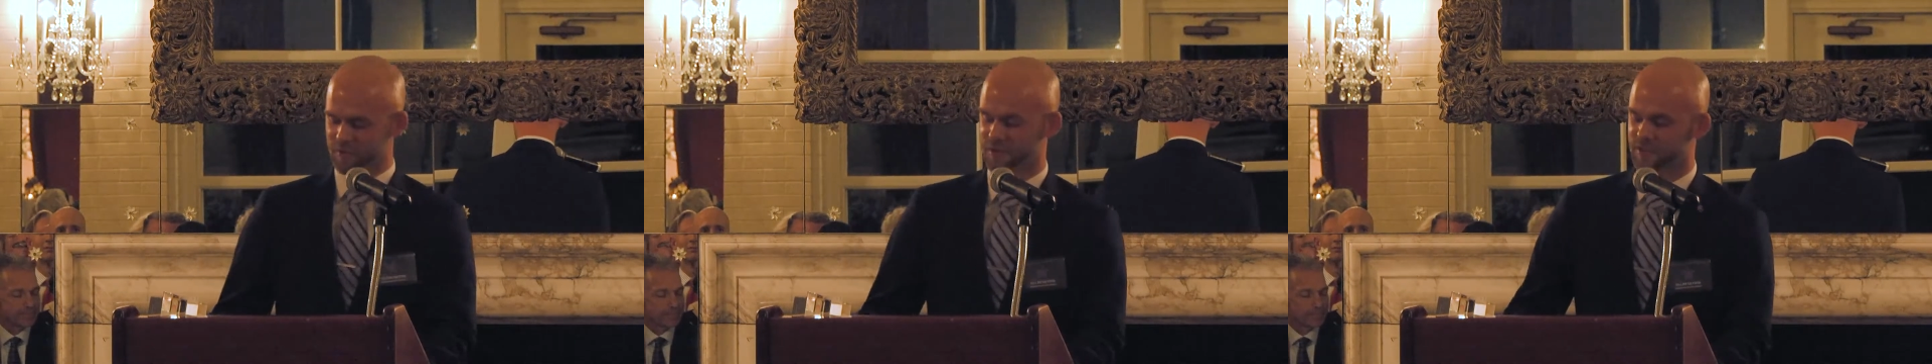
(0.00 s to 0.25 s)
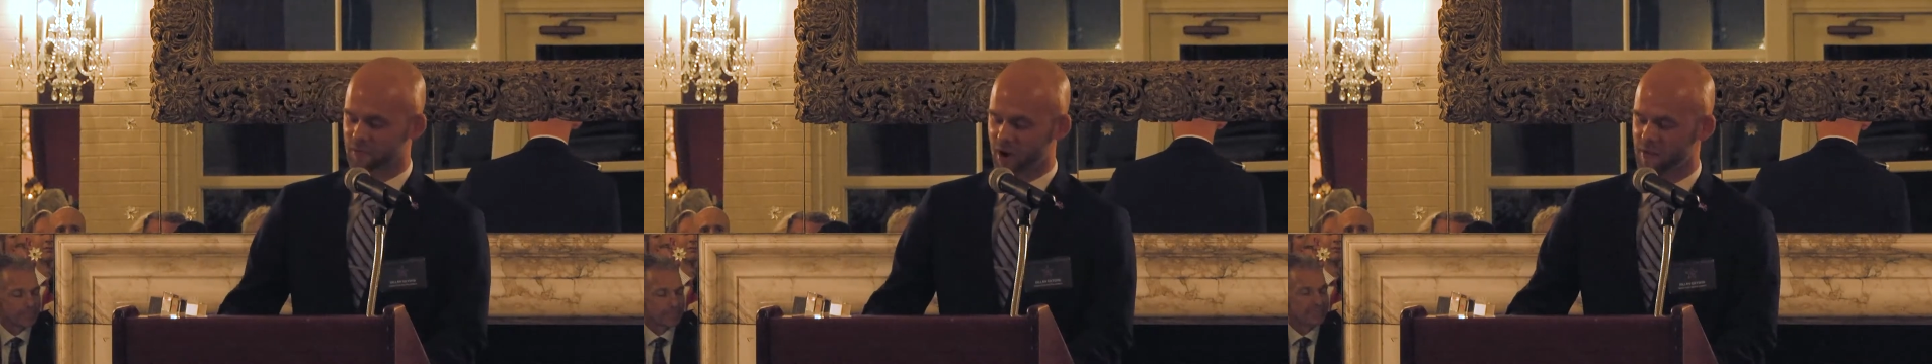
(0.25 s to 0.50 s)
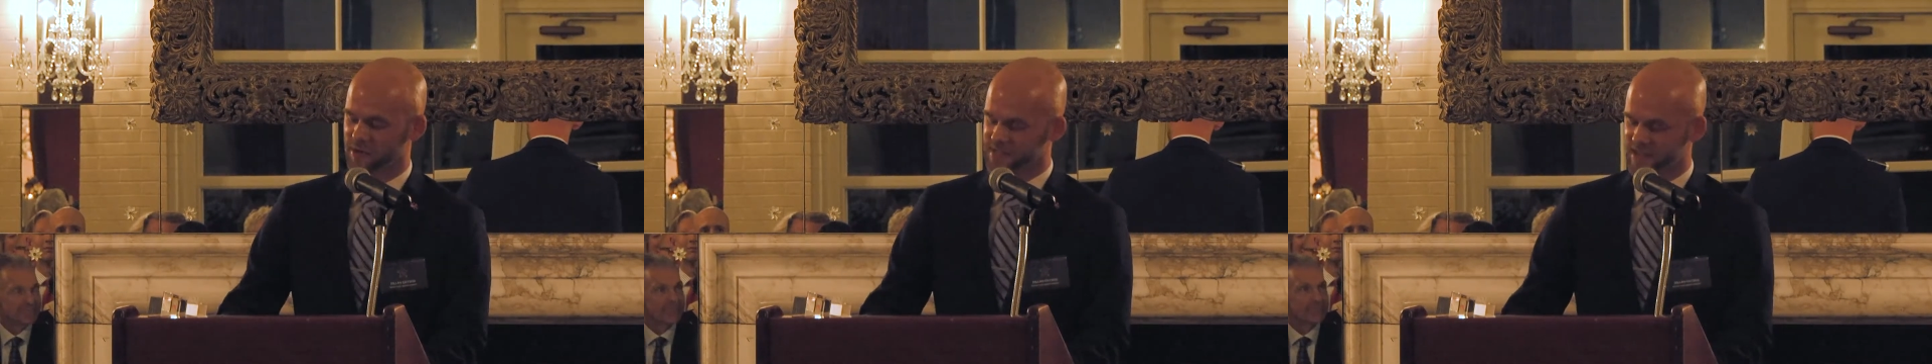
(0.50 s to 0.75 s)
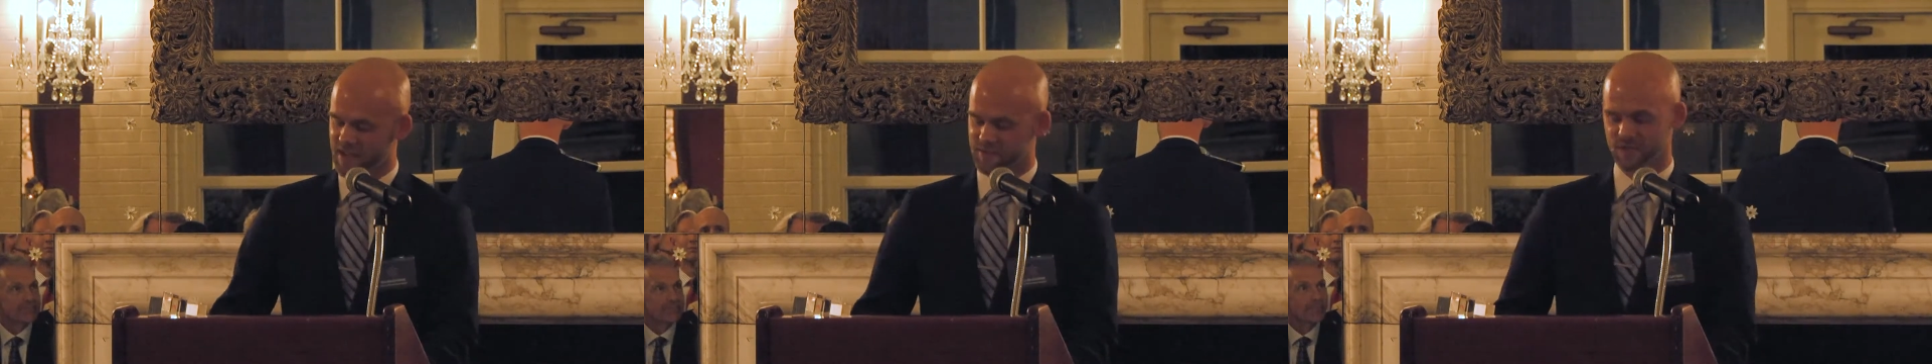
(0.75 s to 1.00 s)
with the Department of
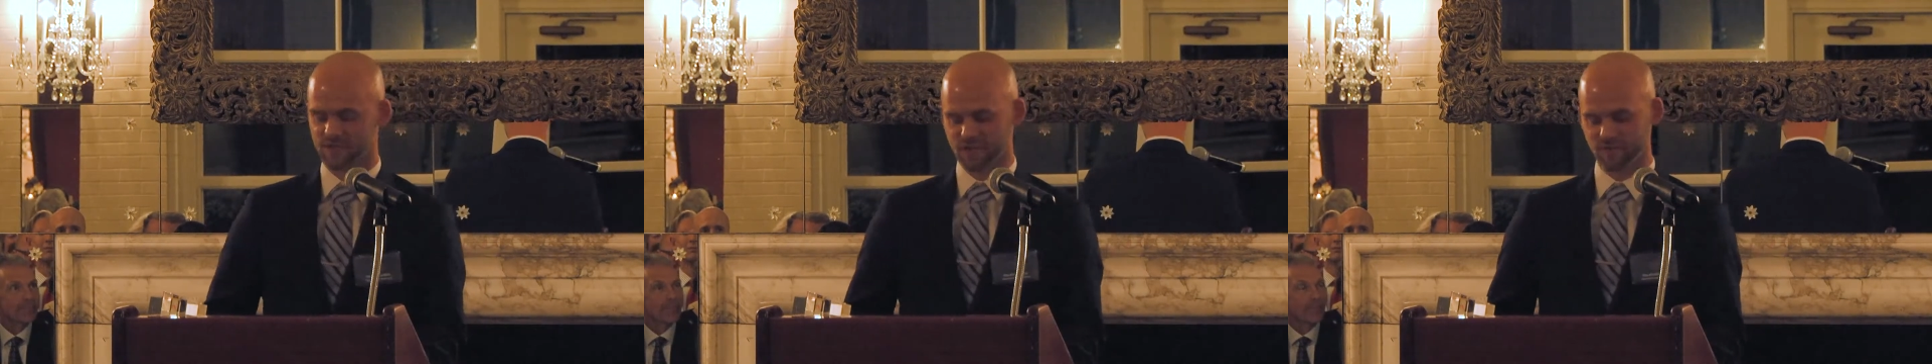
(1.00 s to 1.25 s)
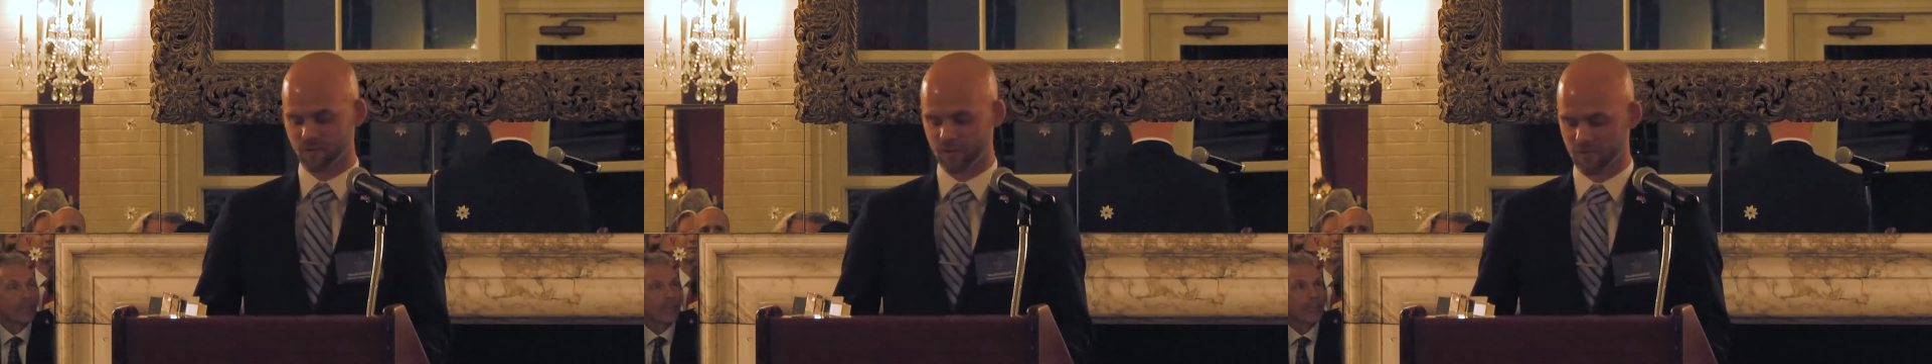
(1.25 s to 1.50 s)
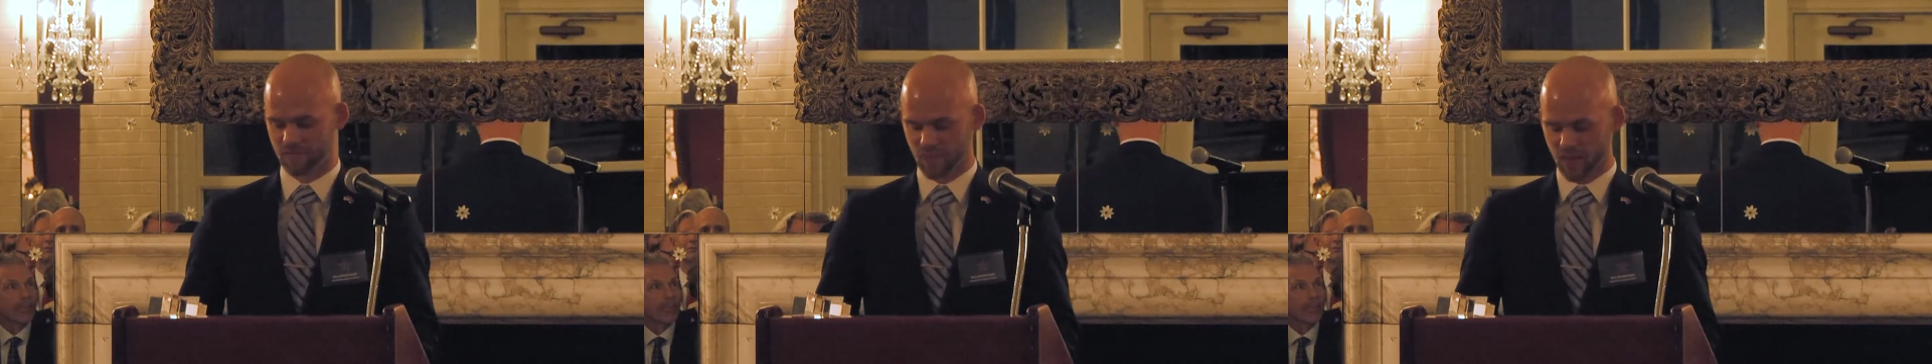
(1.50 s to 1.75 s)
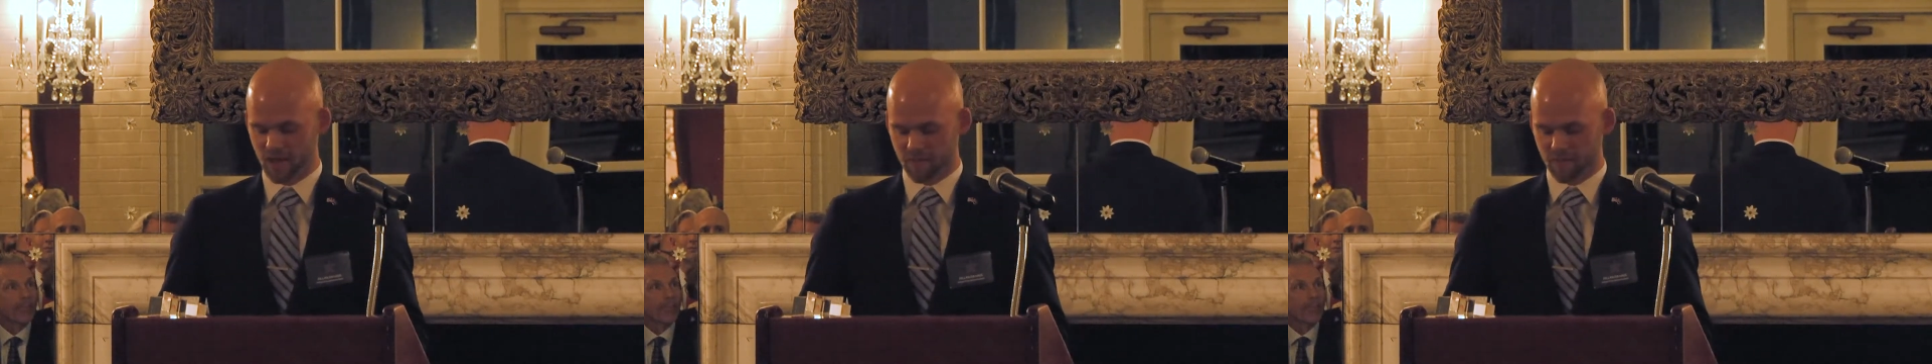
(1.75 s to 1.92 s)
State was achievable